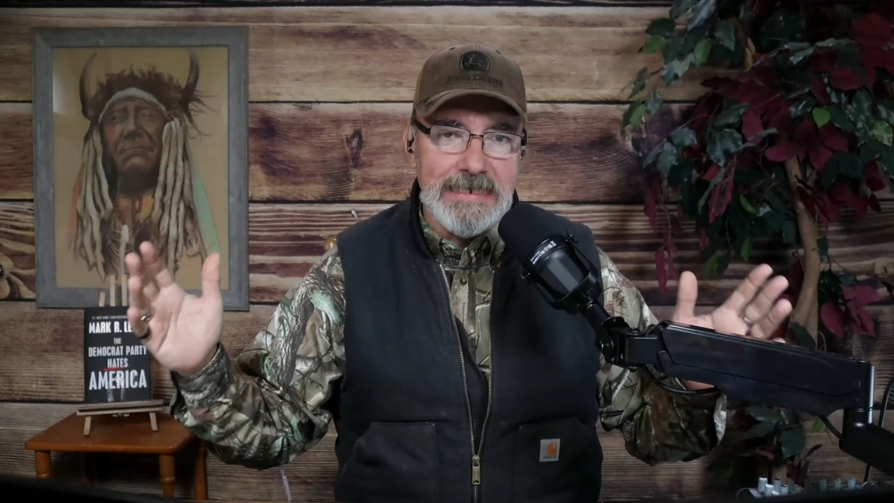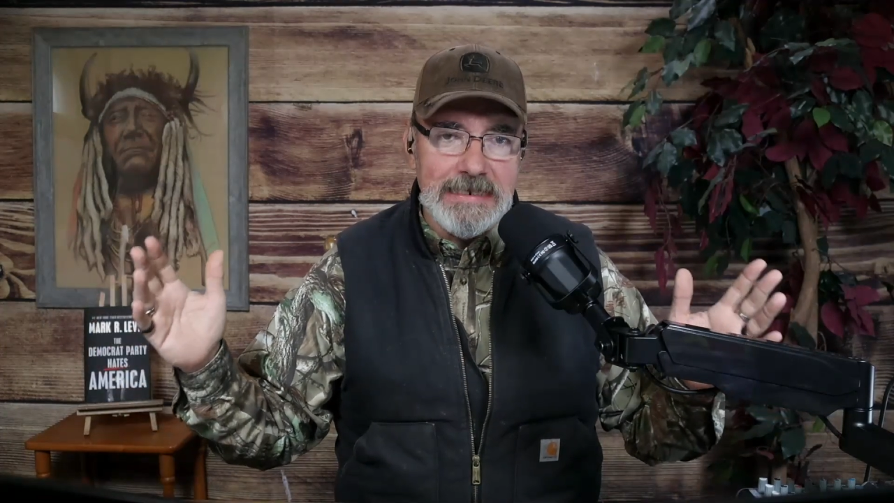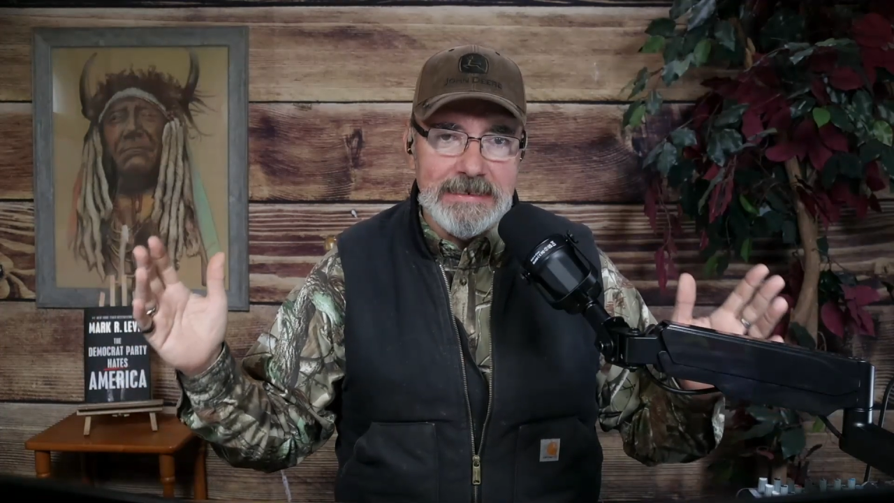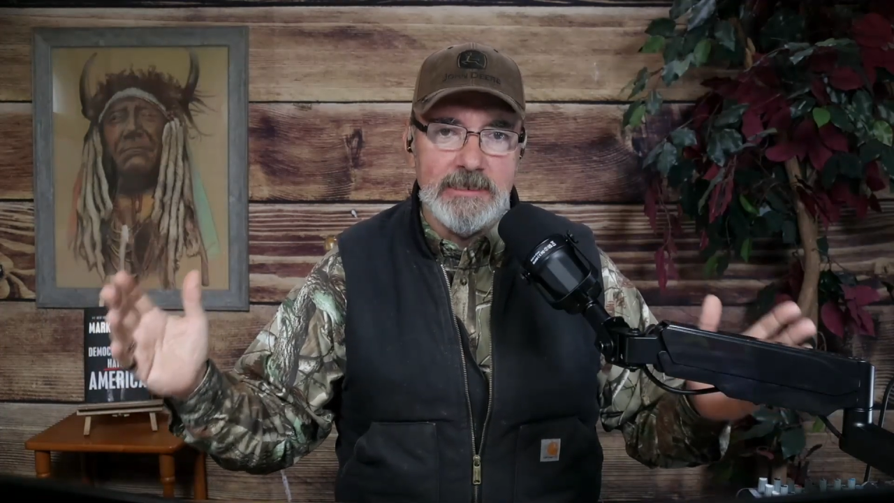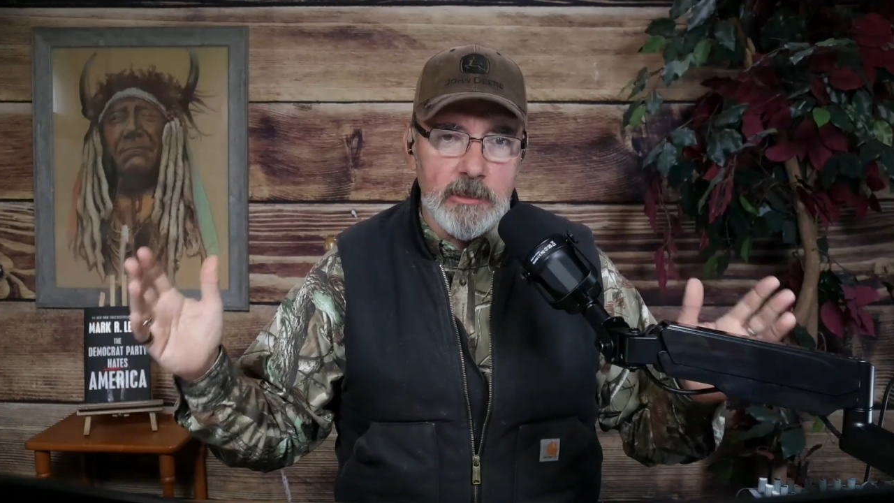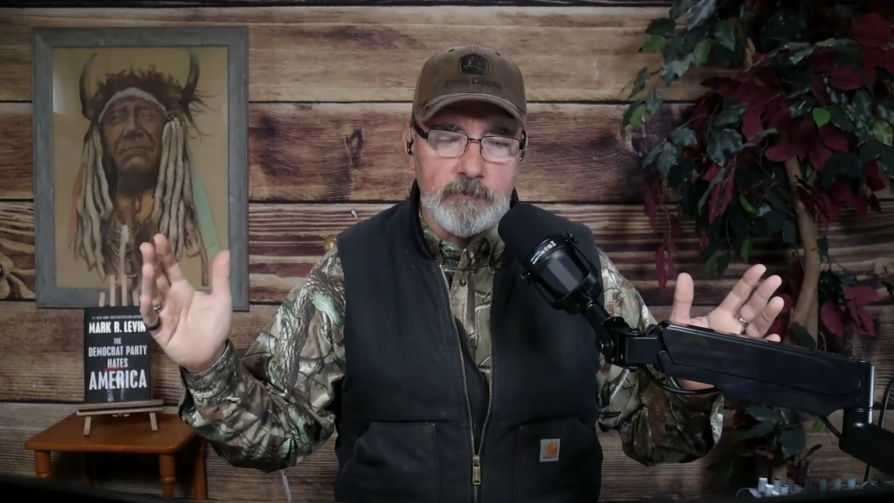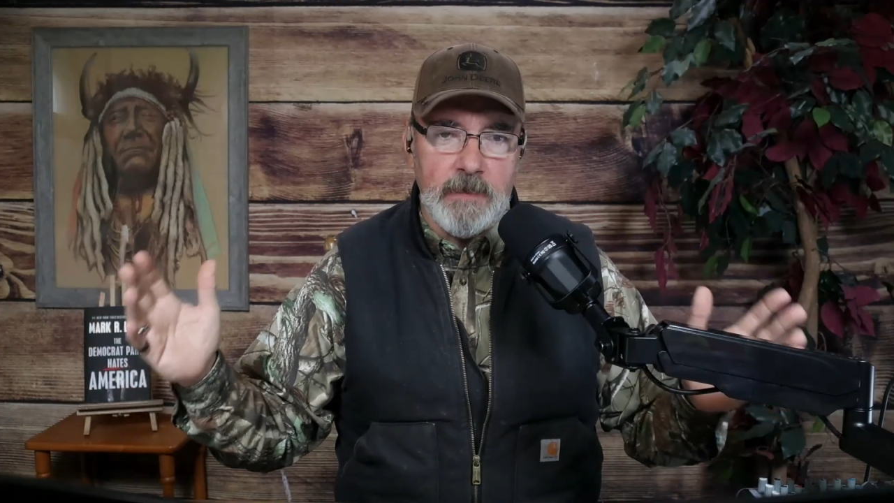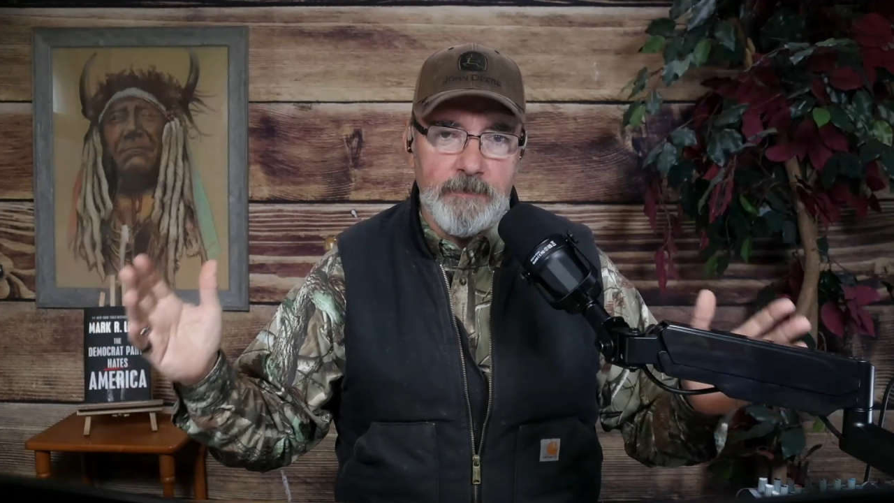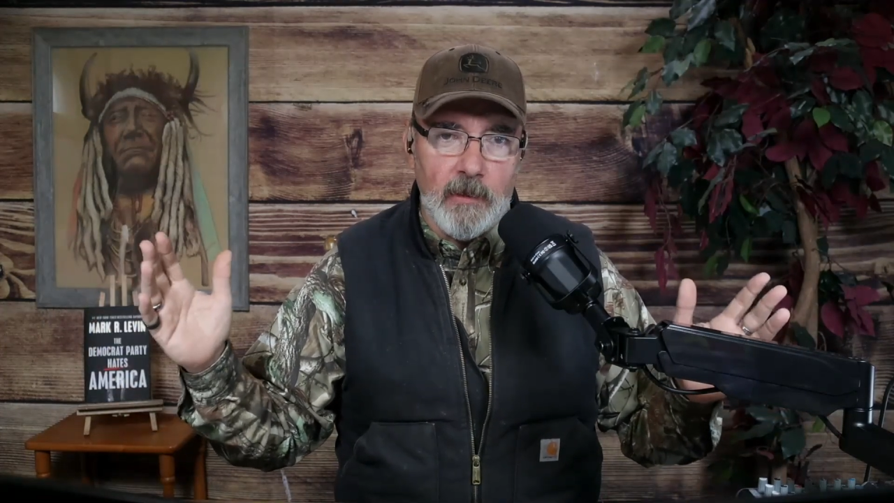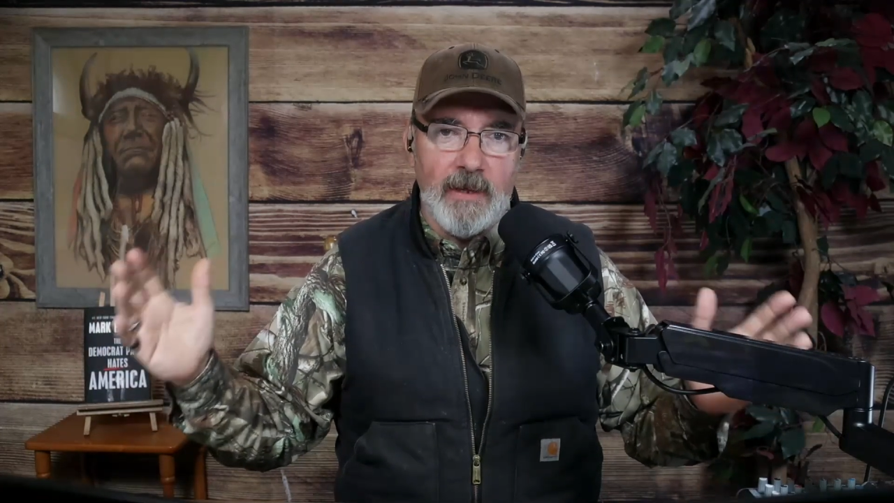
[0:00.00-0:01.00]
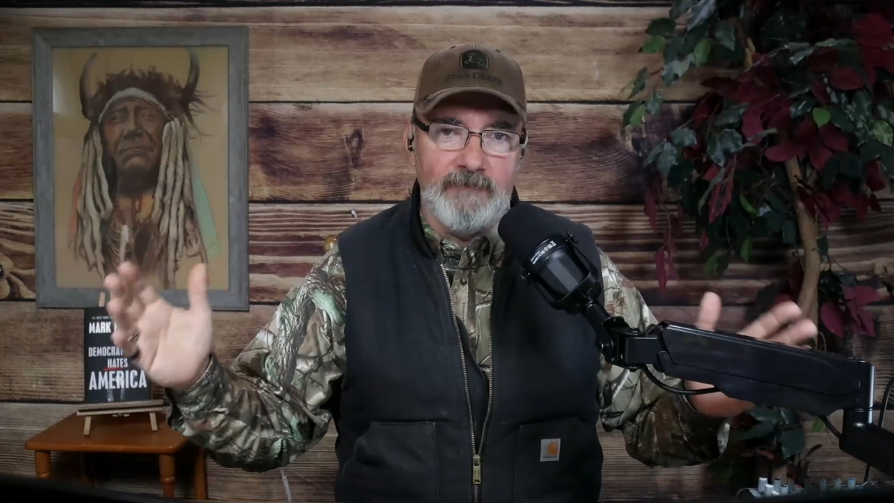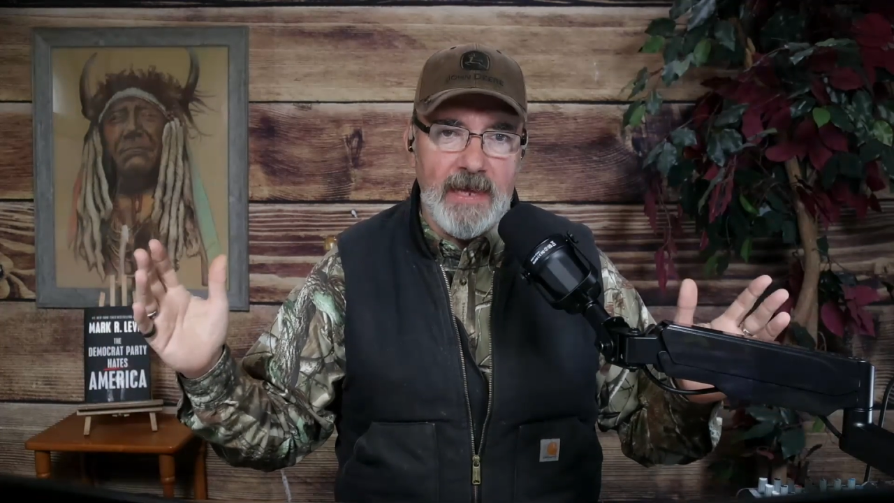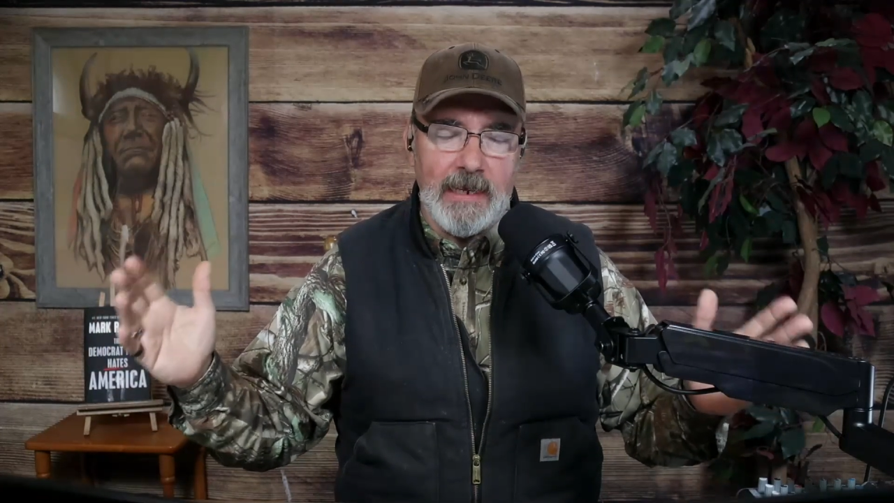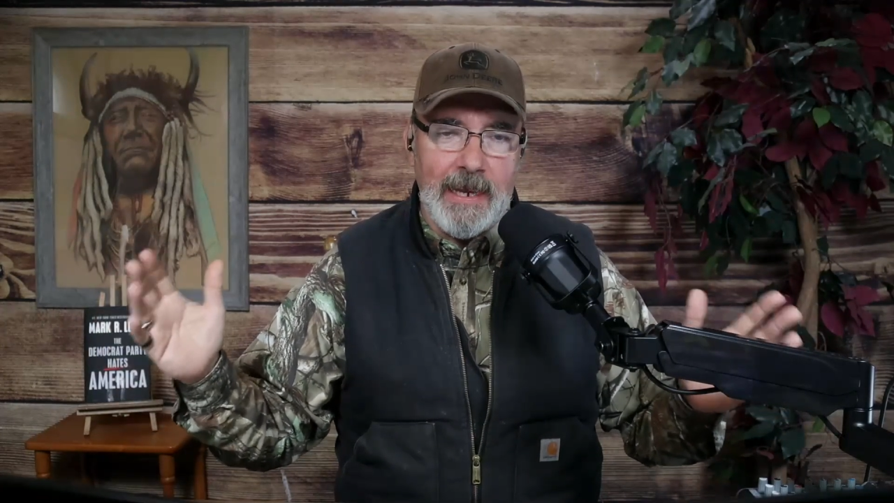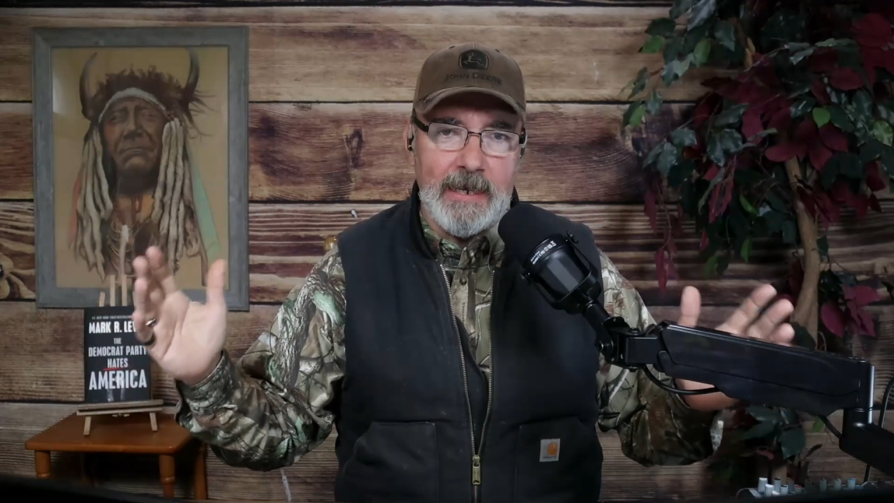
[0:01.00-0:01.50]
indigenous people of
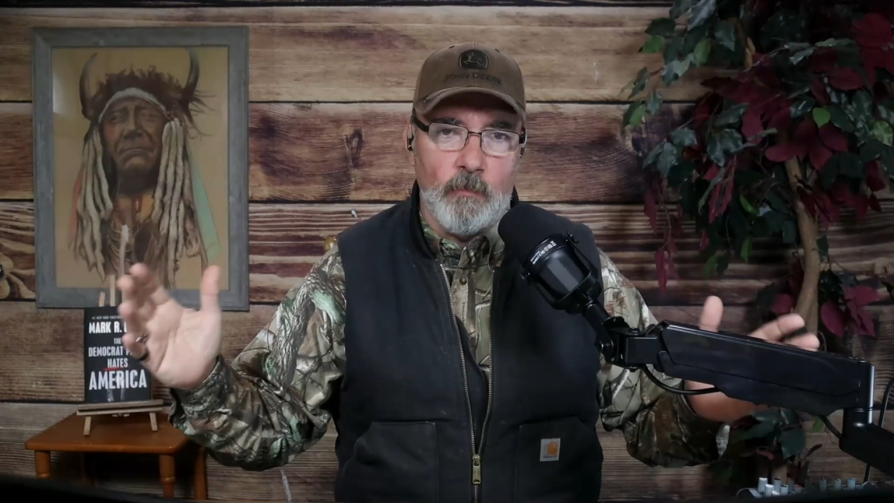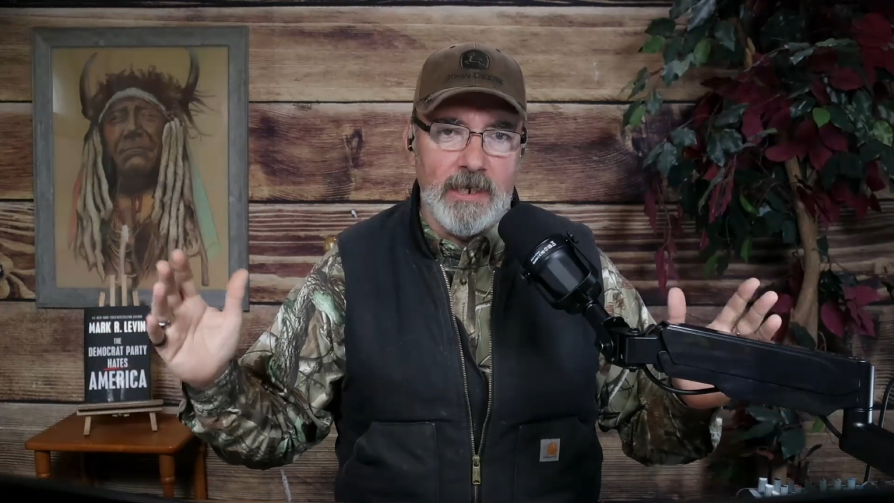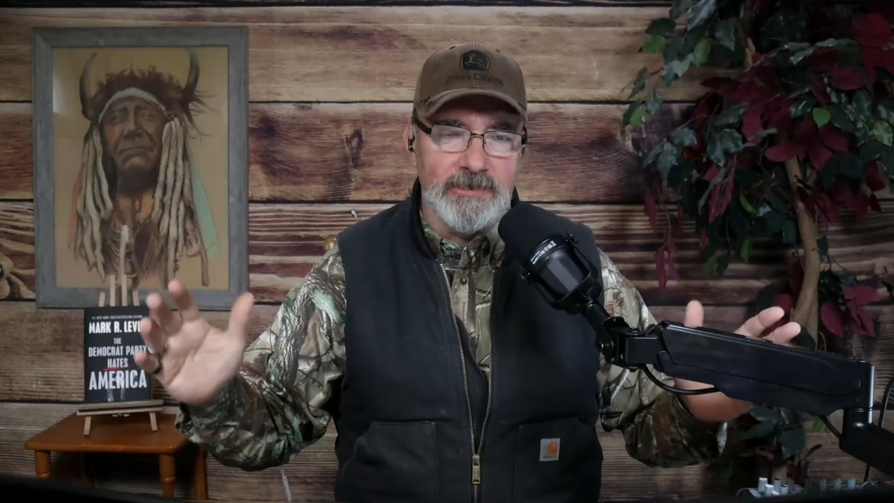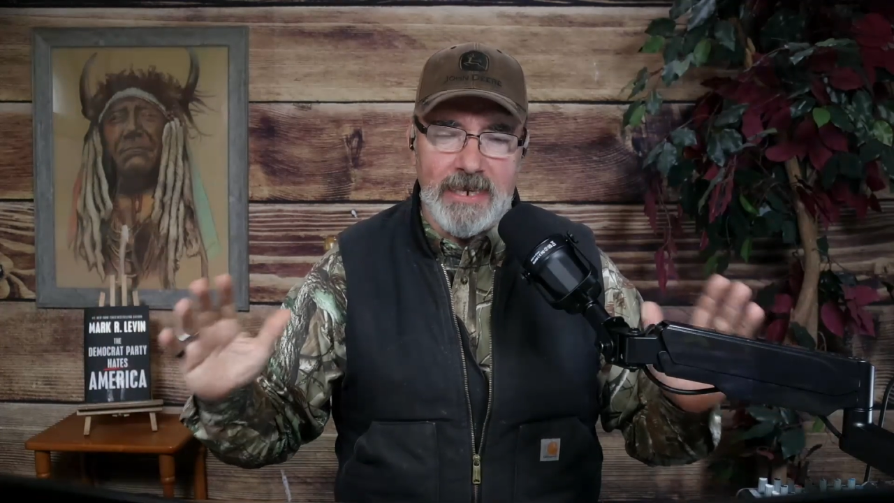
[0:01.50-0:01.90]
that land was,